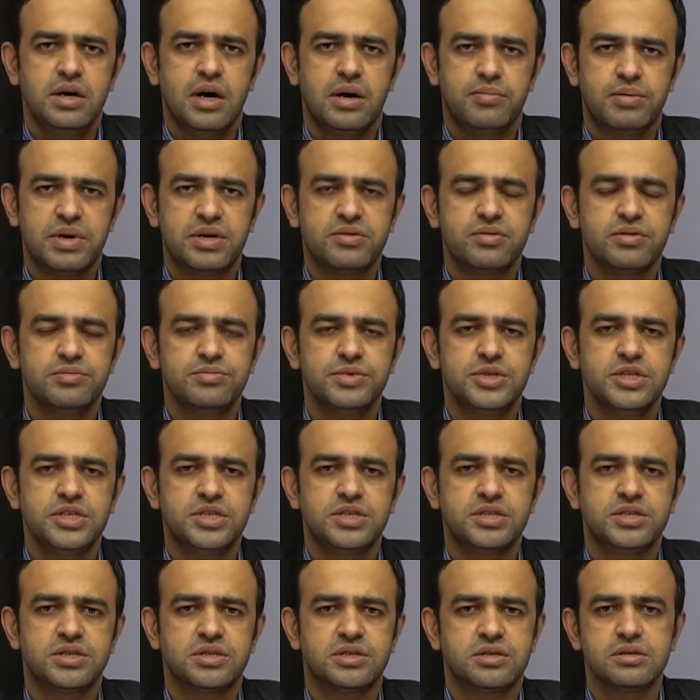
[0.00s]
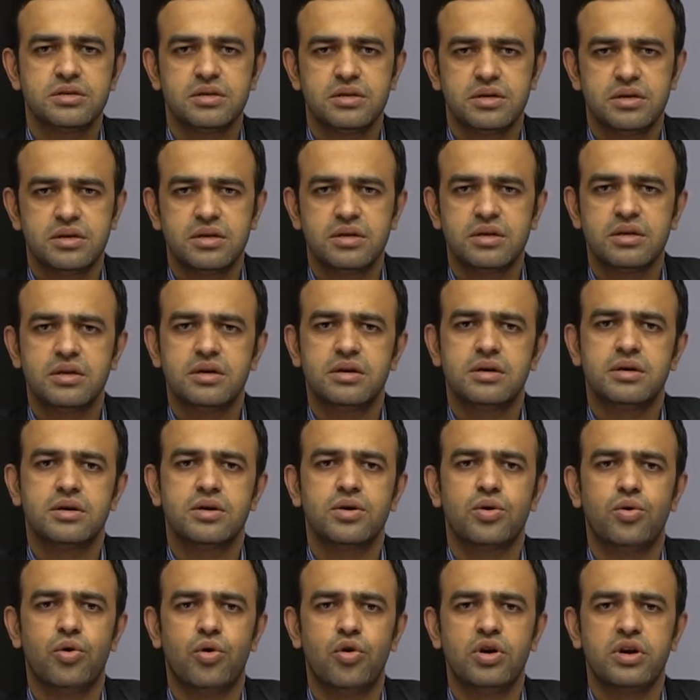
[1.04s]
Apart from this,
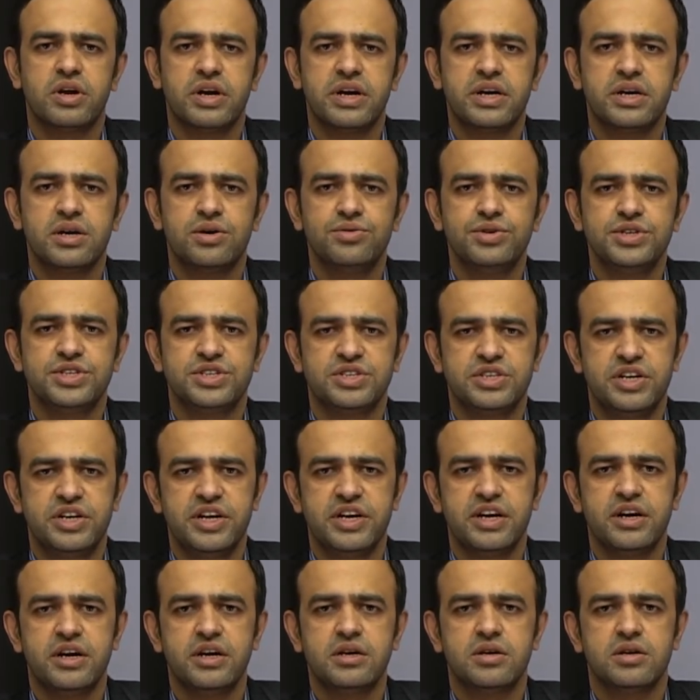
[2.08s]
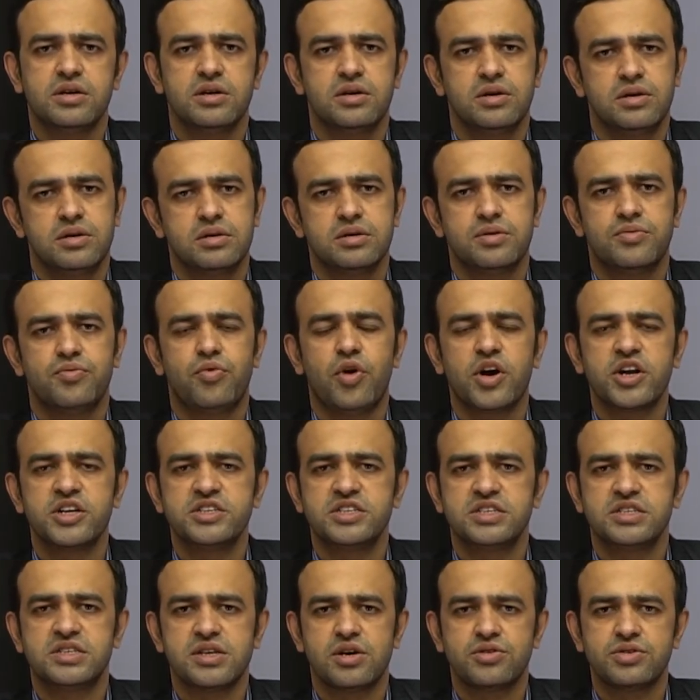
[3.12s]
gold right now is trading at
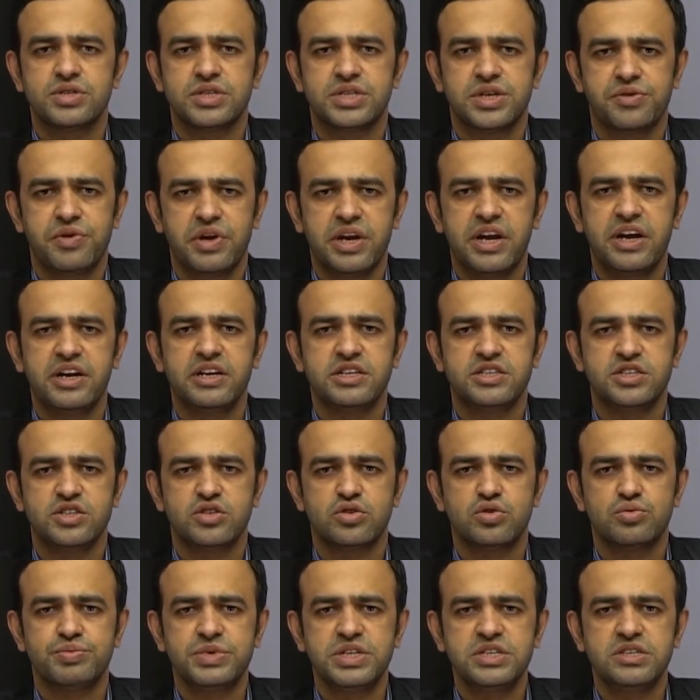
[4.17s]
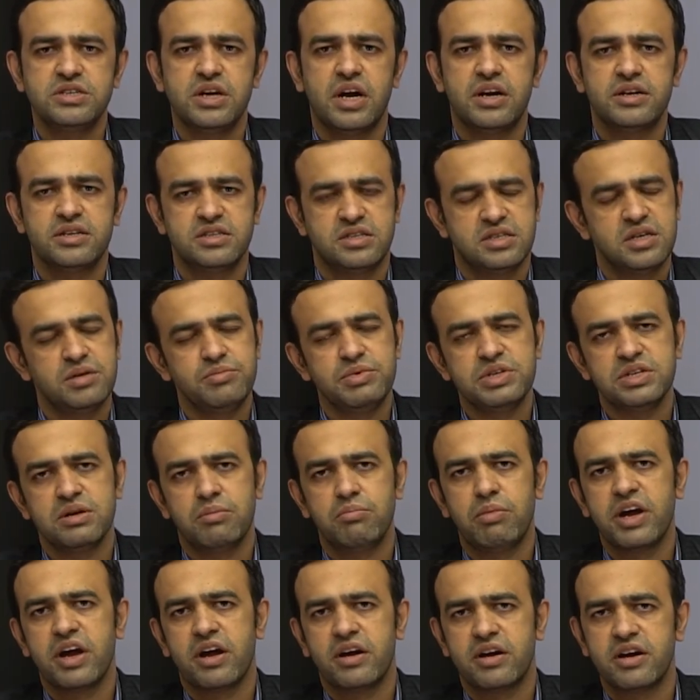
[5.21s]
46,786 rupees, and the same is
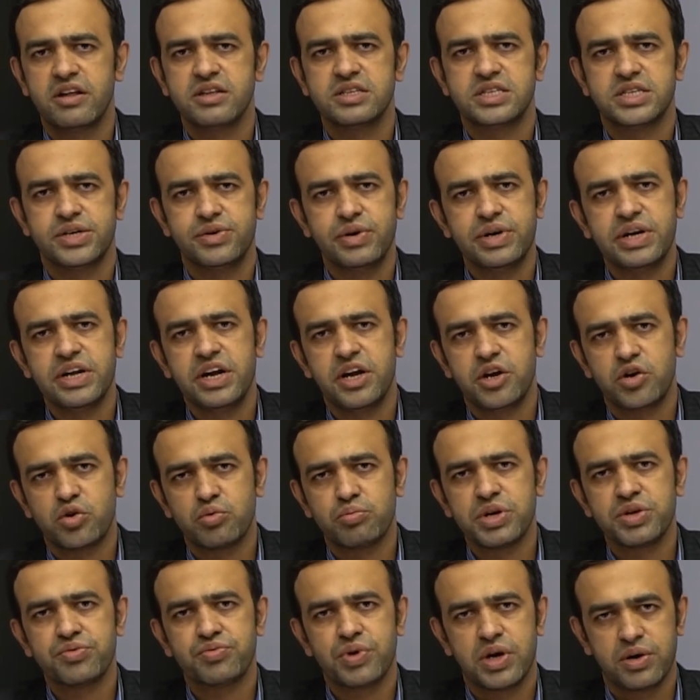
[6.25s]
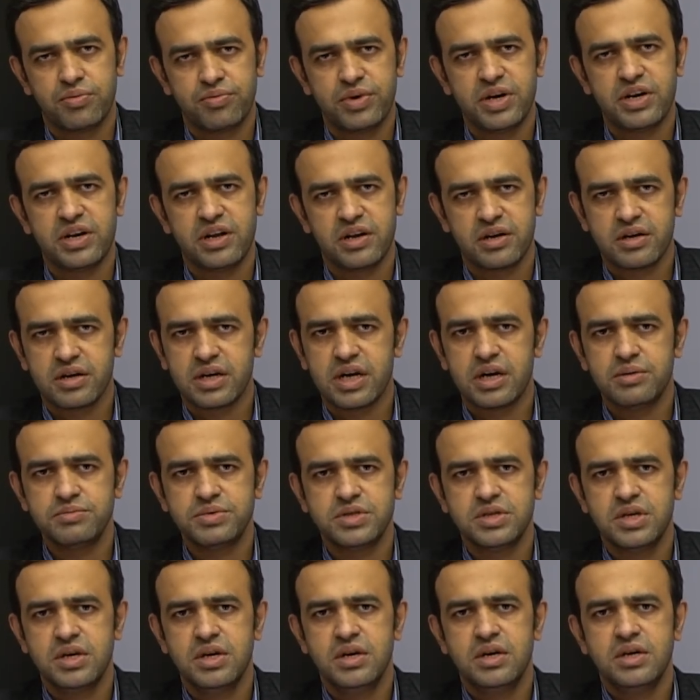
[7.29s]
up by 178 rupees for every 10
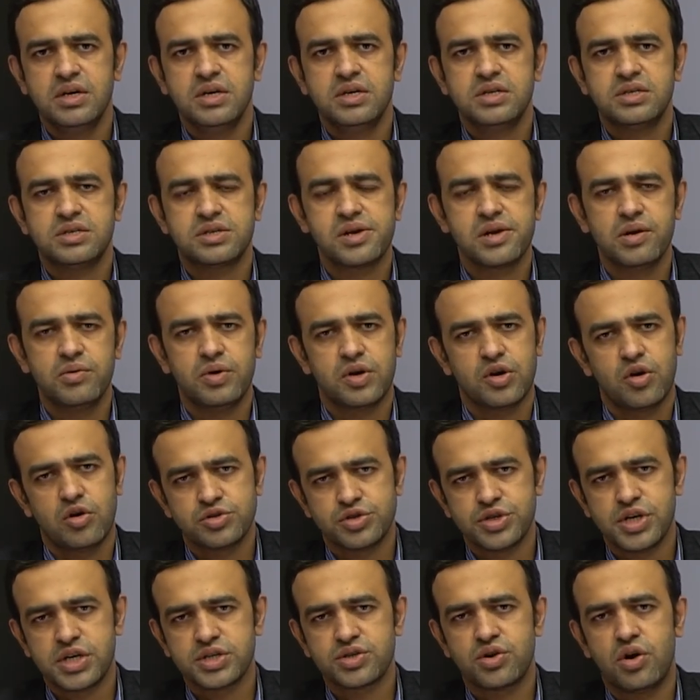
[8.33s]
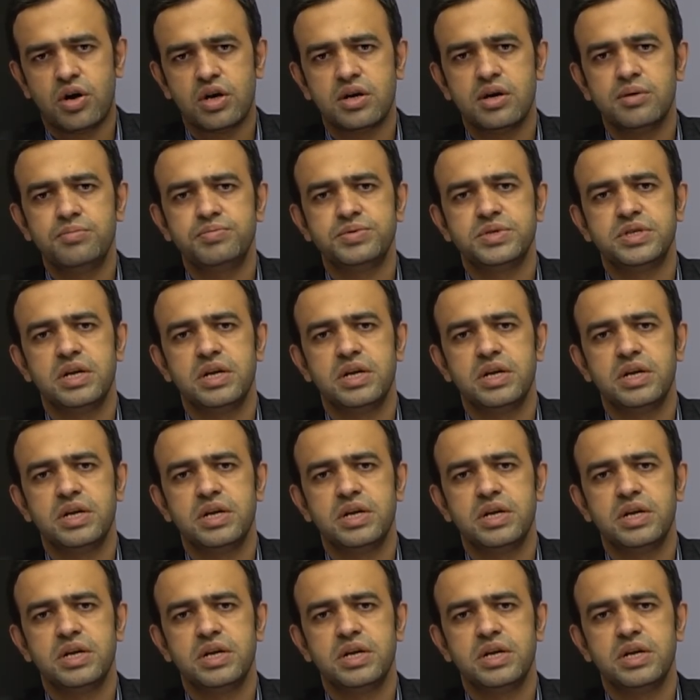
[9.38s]
grams. Silver also has gone up.